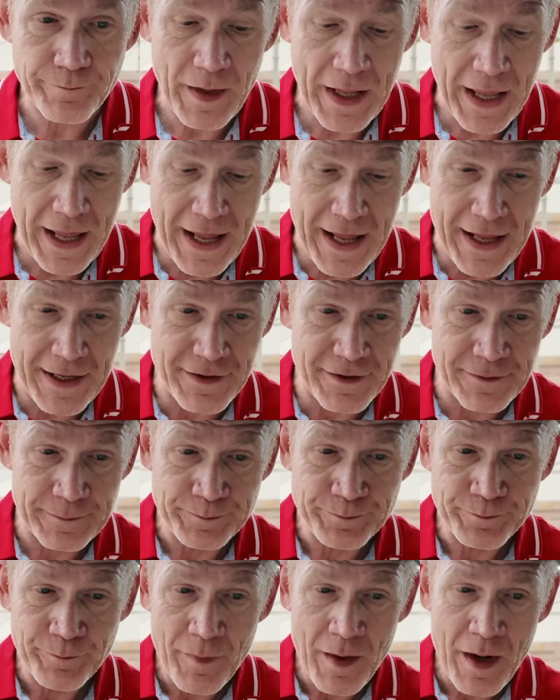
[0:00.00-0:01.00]
And
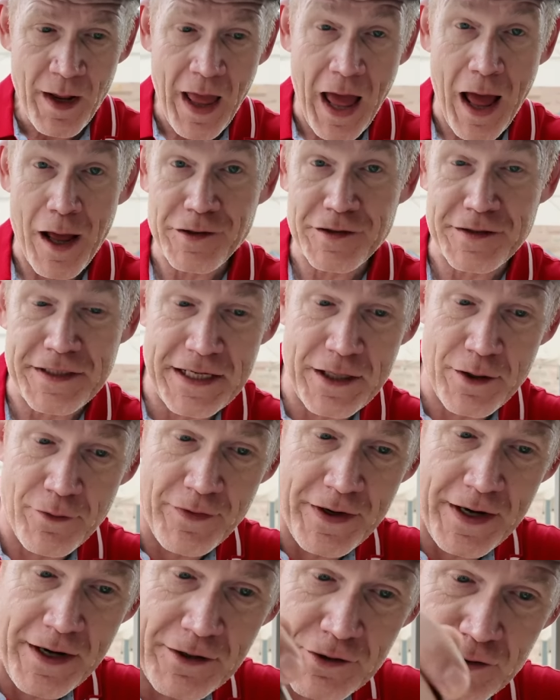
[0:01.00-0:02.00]
I'll sneak
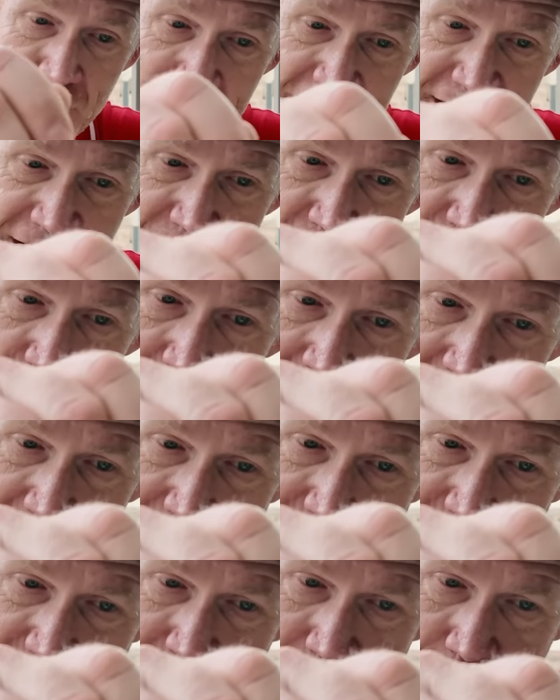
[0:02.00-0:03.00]
over here and try some of
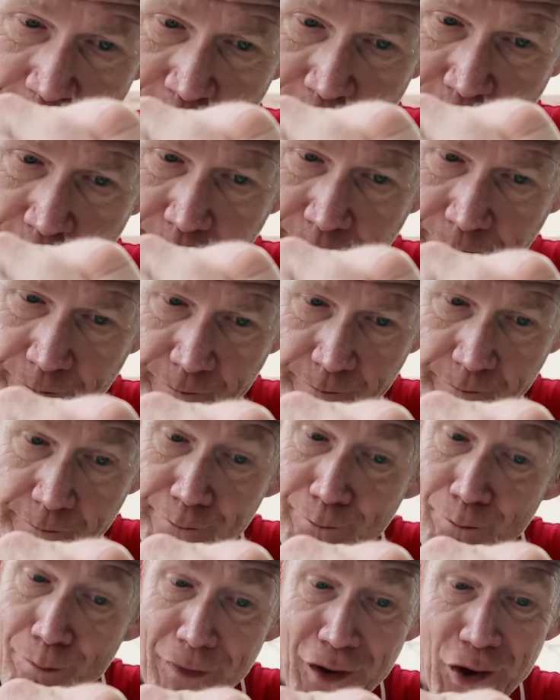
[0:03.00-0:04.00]
Betty's.
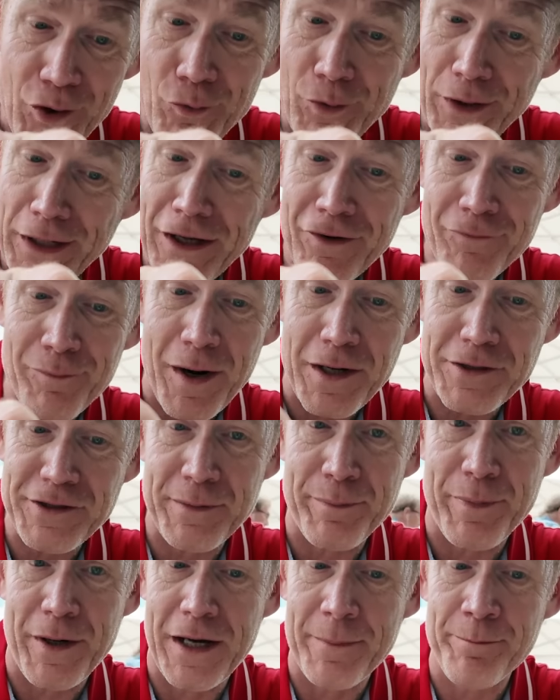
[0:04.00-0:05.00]
We love
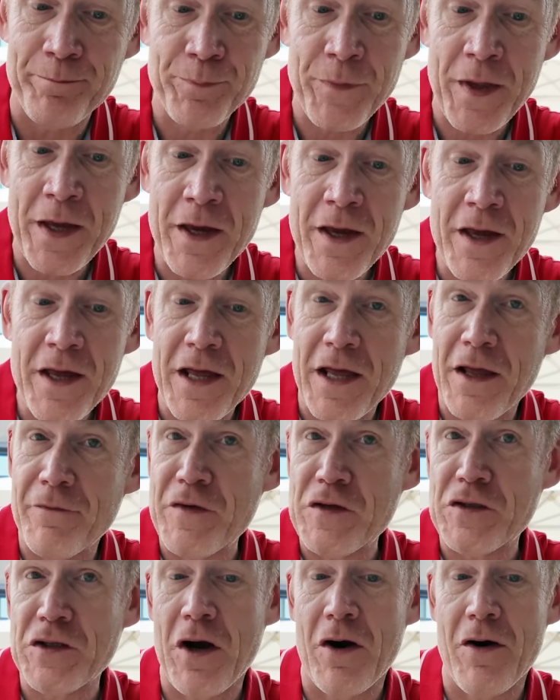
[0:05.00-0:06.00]
marzipan. If
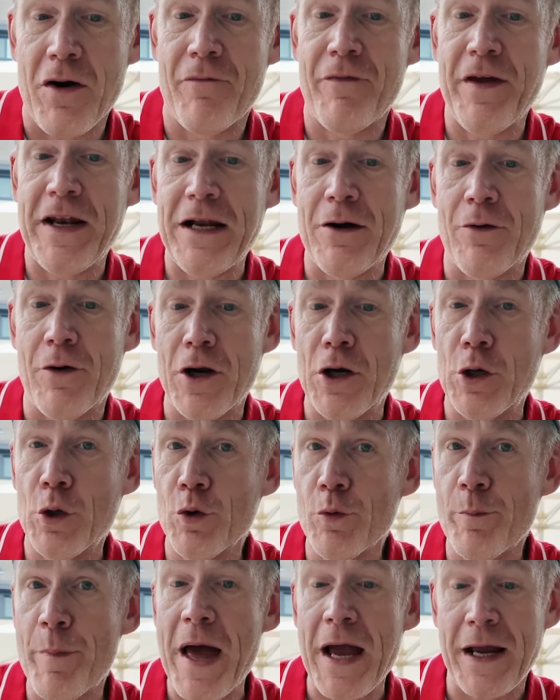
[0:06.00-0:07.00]
you saw our video on
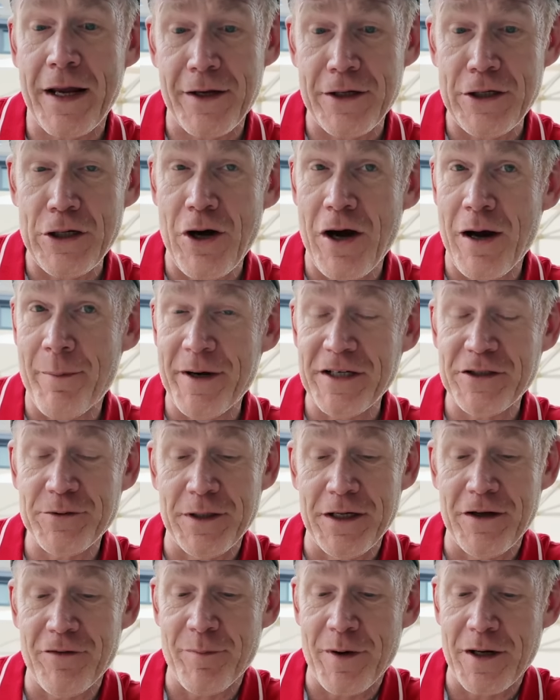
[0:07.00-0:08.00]
Lübeck, you know how much we
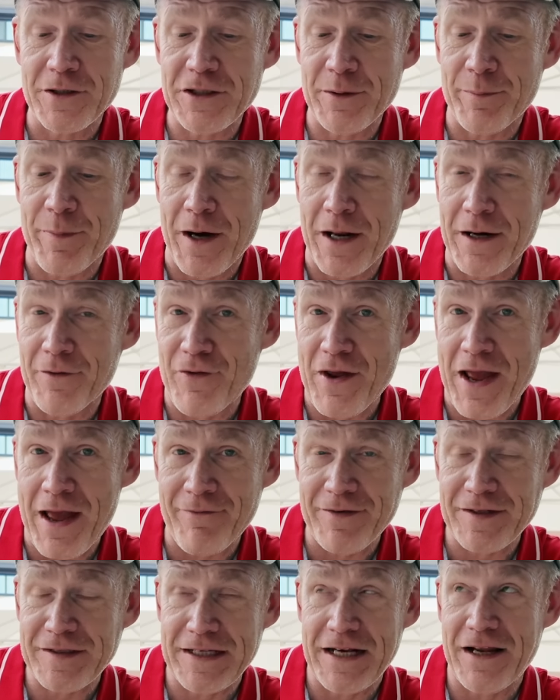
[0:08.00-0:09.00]
love marzipan. If you
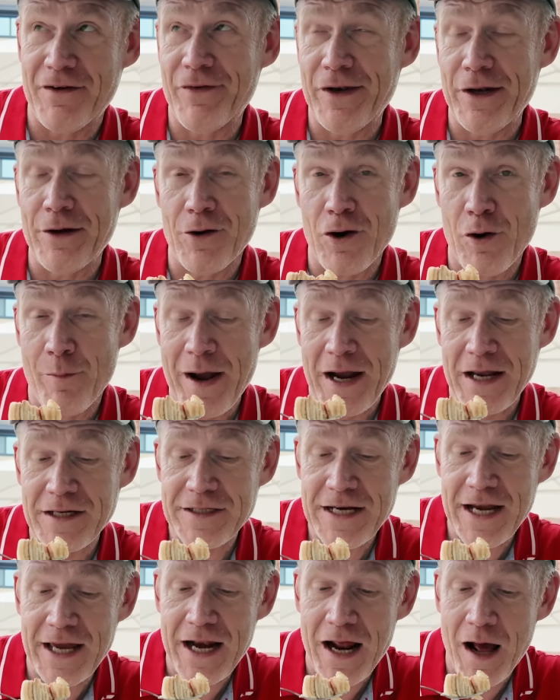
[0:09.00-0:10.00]
haven't seen that video, go back and
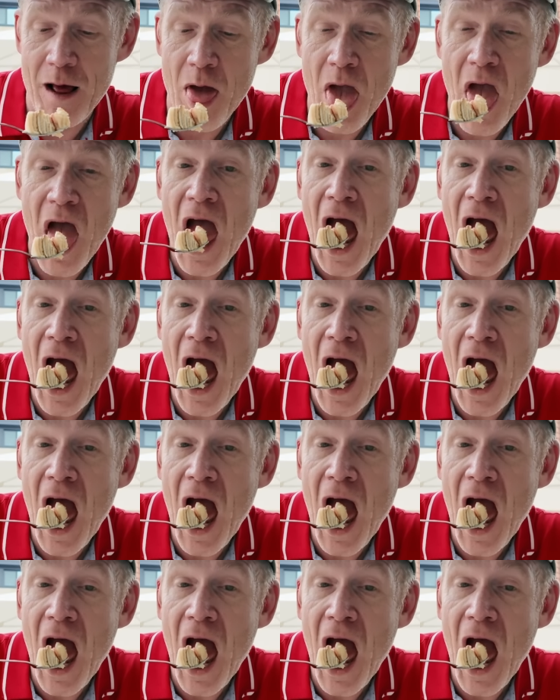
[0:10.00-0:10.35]
check it out.